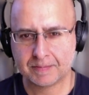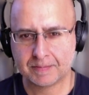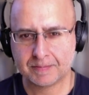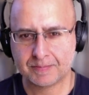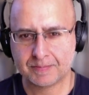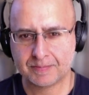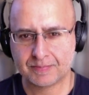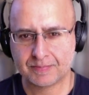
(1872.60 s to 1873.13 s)

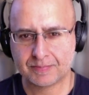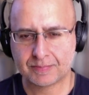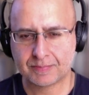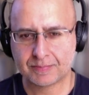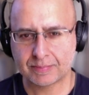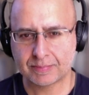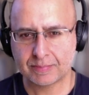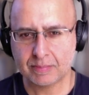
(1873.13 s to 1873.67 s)

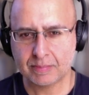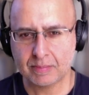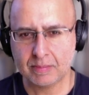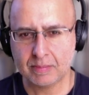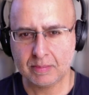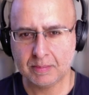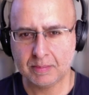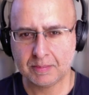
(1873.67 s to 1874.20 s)

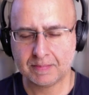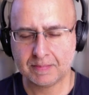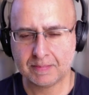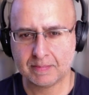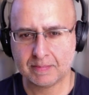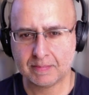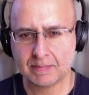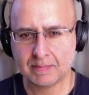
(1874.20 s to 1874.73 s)

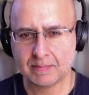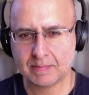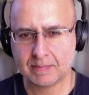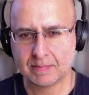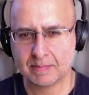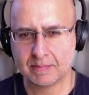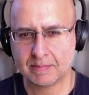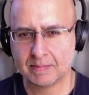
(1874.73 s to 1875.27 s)

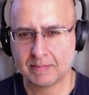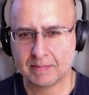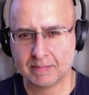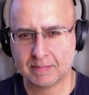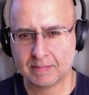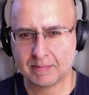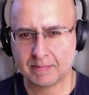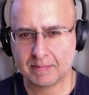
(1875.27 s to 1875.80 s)

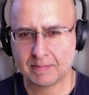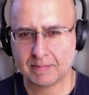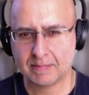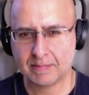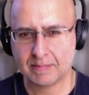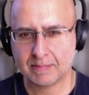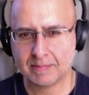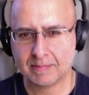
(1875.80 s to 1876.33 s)

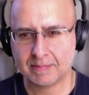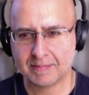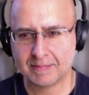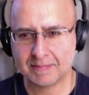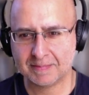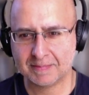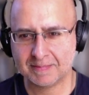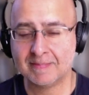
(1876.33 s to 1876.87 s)

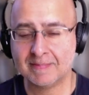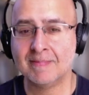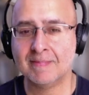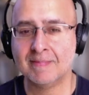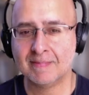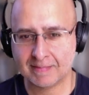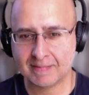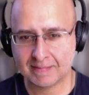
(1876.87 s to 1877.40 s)

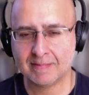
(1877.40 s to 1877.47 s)
No words are spoken by the person on screen.